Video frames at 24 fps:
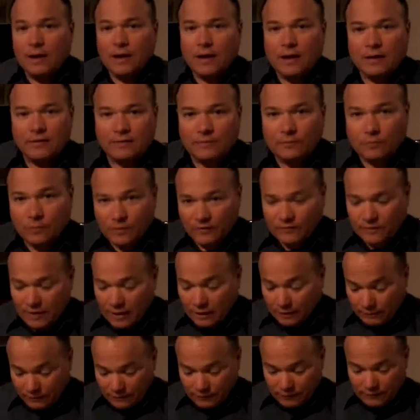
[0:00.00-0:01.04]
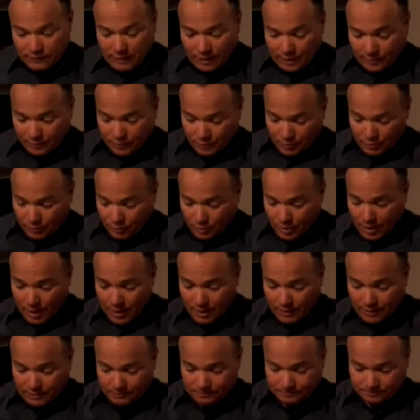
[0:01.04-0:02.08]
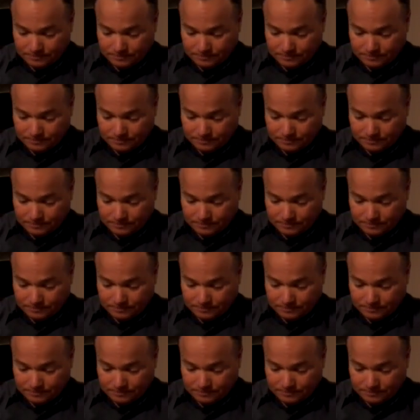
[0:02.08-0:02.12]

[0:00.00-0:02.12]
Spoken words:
And we've got this guy put away,